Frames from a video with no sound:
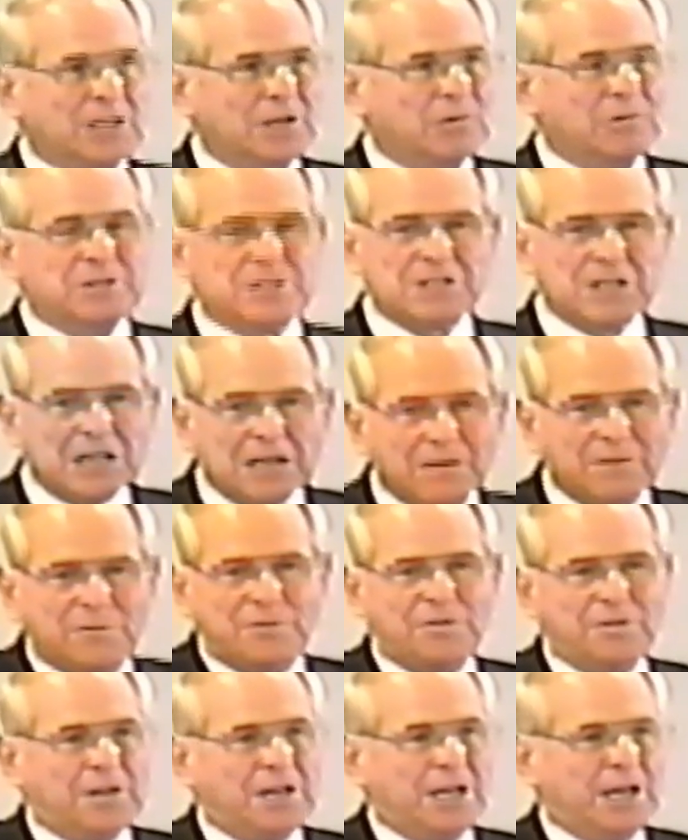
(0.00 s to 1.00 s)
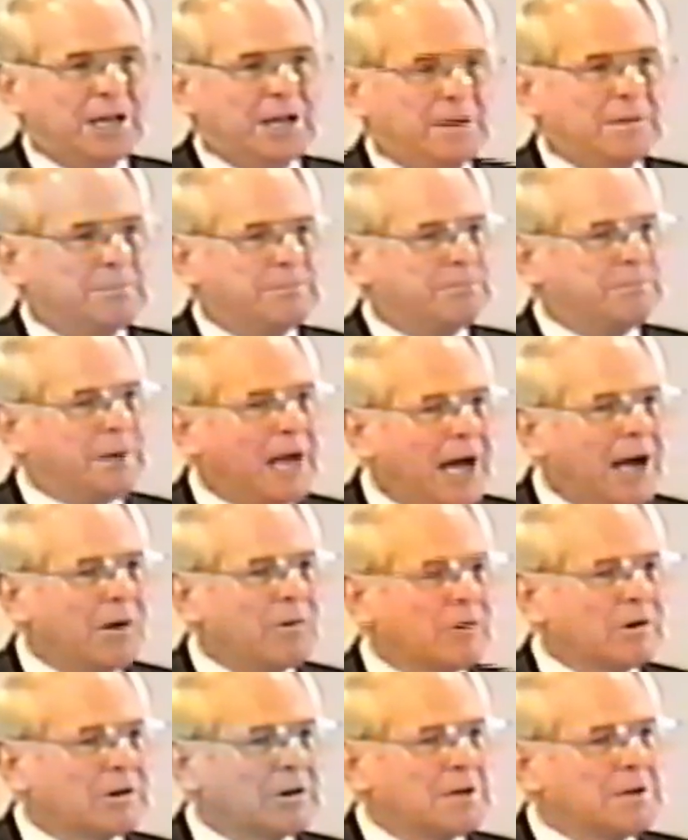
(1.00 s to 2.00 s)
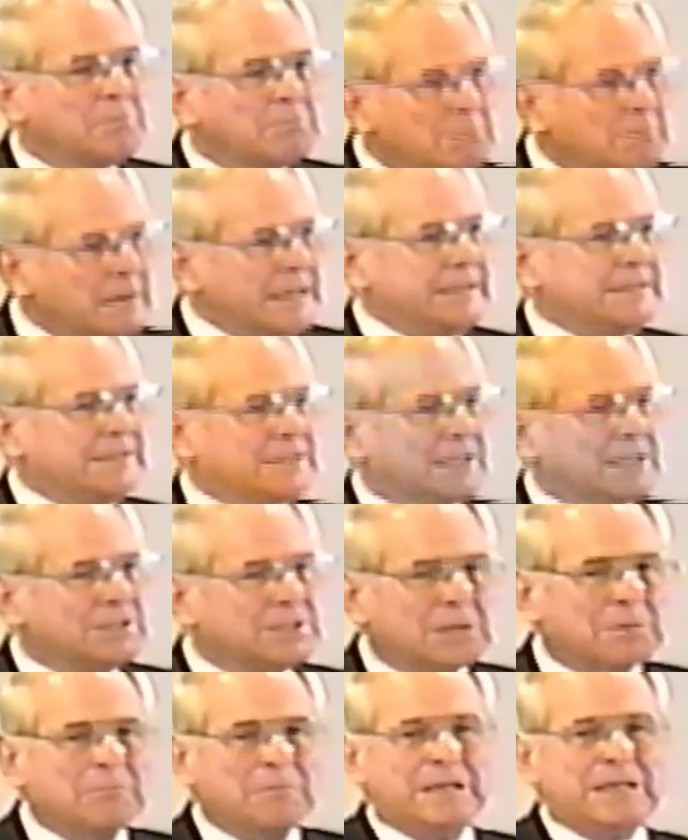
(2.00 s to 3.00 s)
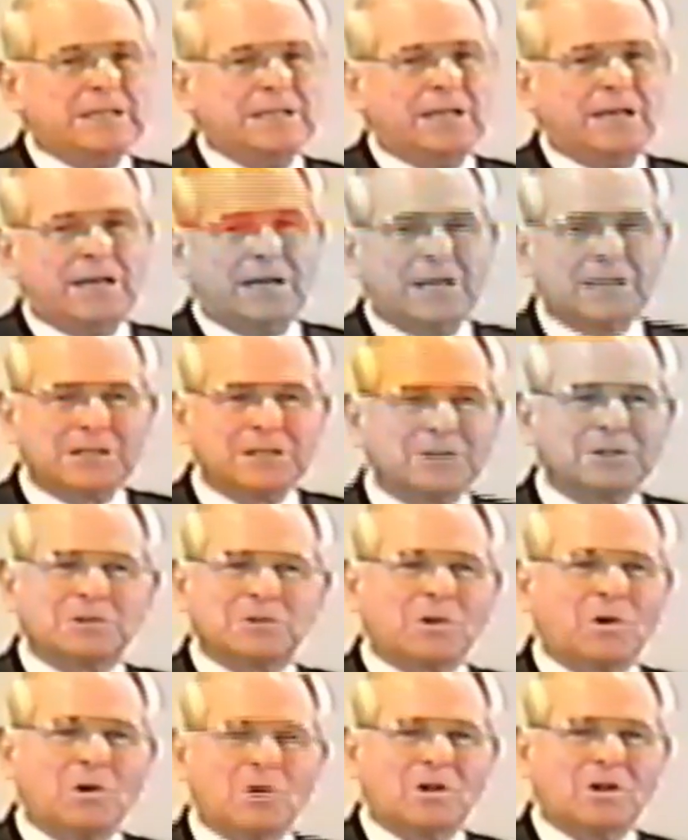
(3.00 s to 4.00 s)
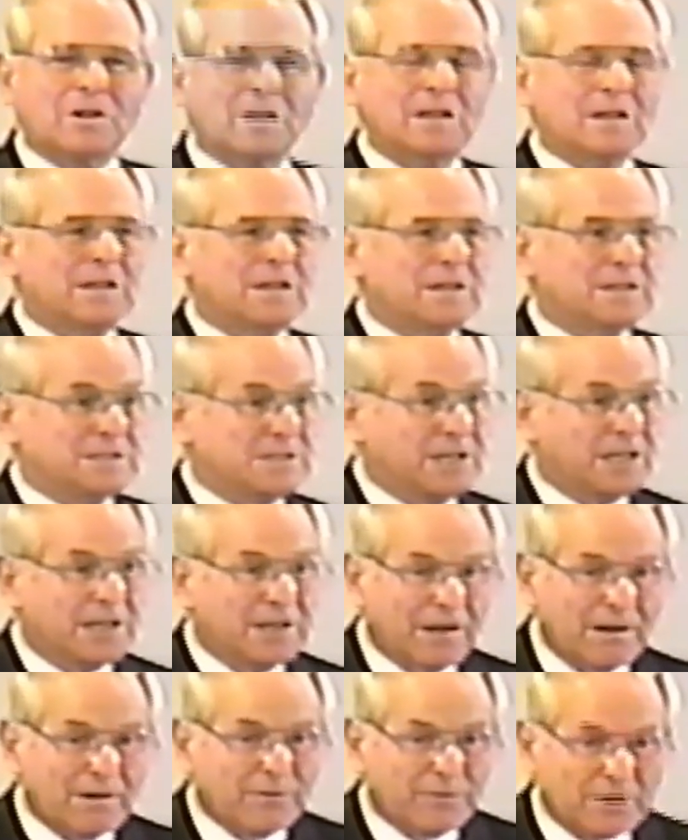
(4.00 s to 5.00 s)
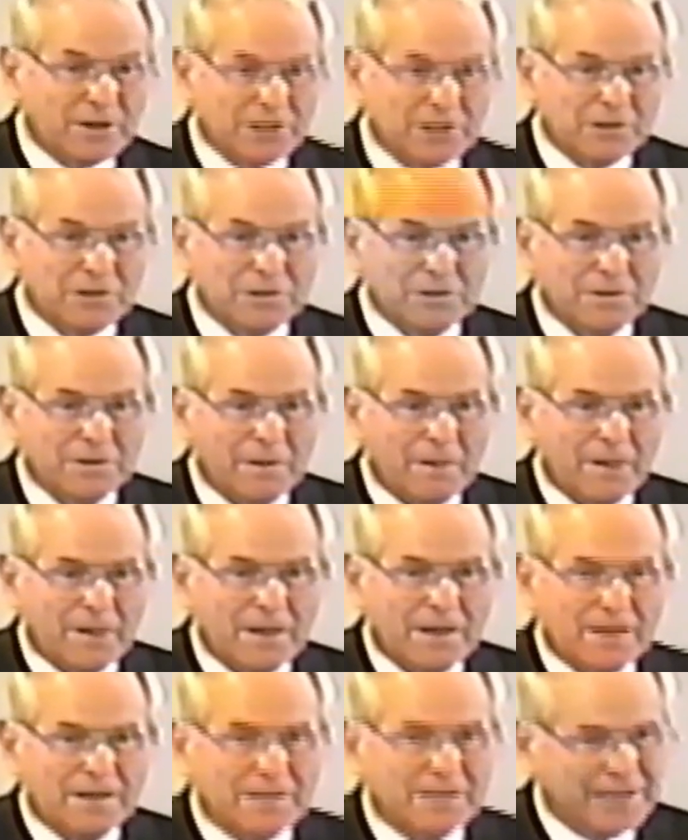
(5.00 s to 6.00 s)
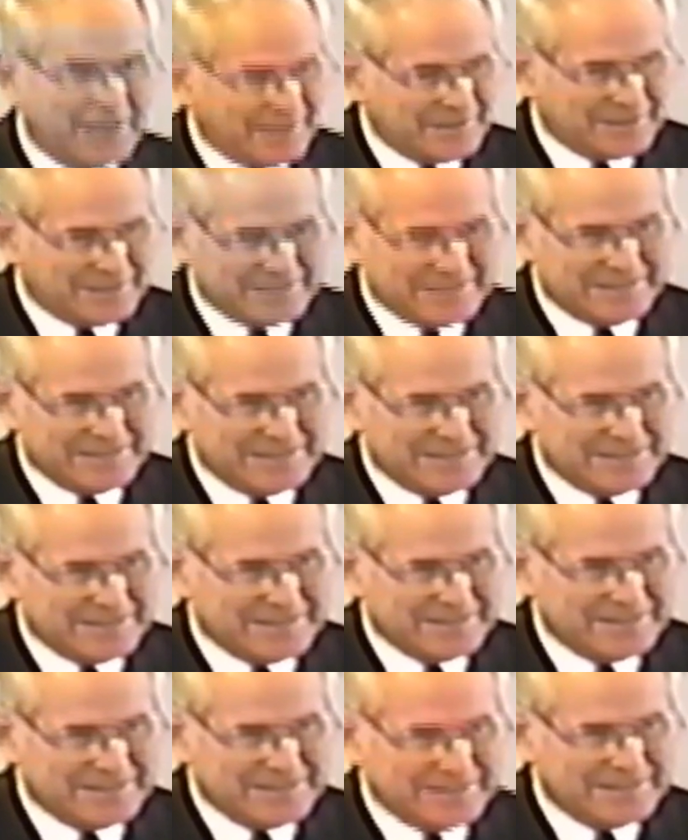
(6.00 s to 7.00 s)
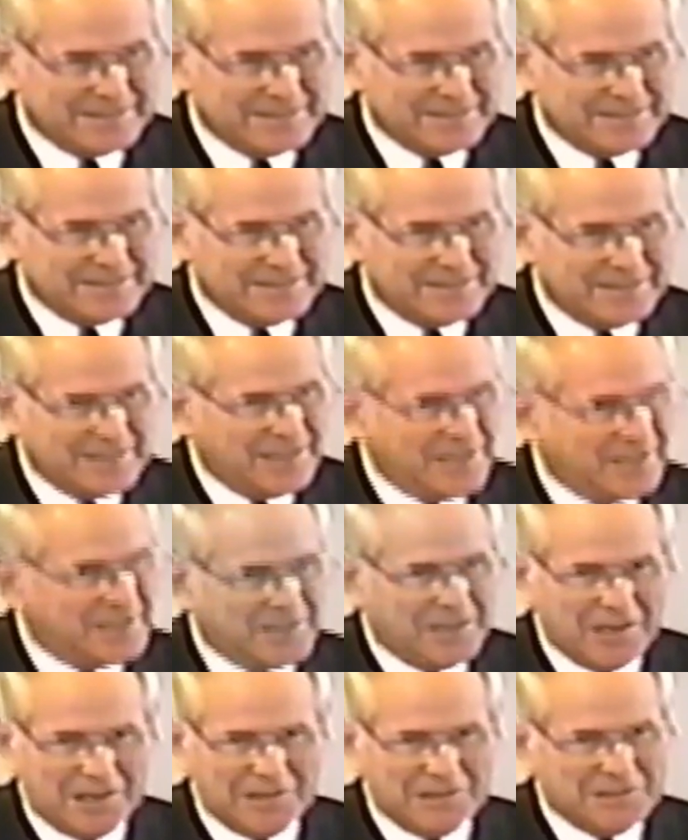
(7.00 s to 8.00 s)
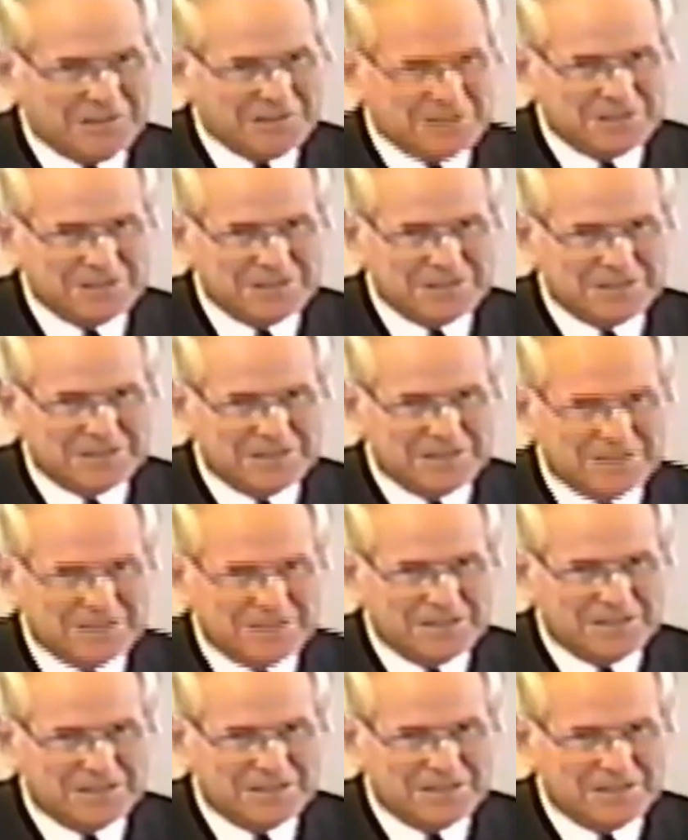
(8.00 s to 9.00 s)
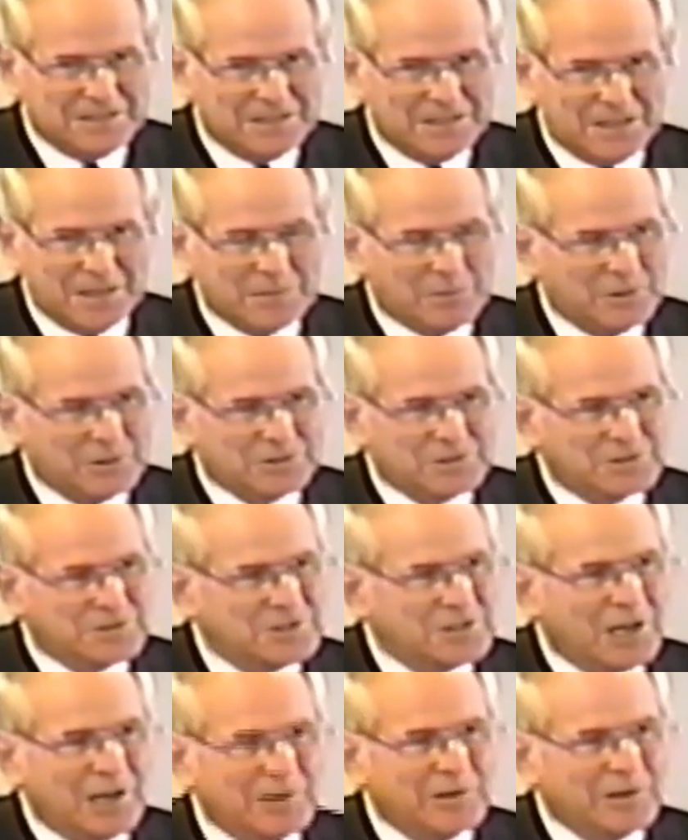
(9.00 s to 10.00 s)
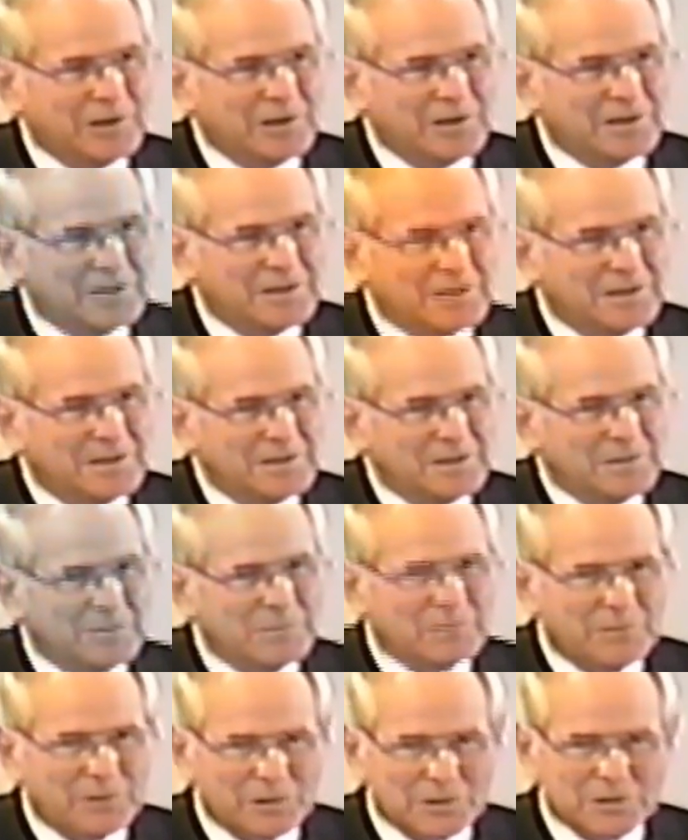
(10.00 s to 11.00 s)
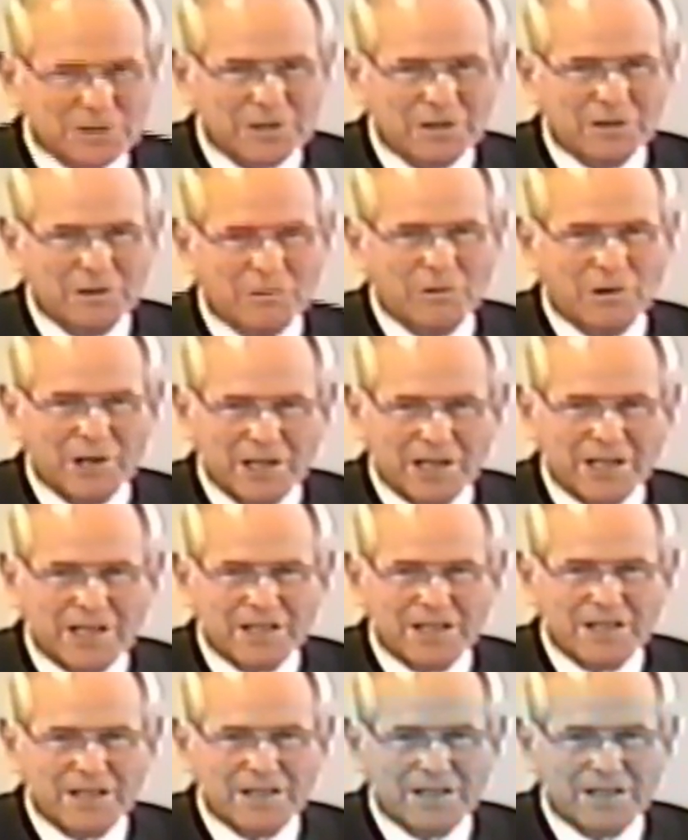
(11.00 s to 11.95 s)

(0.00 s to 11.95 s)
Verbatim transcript: who is infinite in power and might and dominion and control. Does he care for you? Yes, he cares in a most tender, personal way,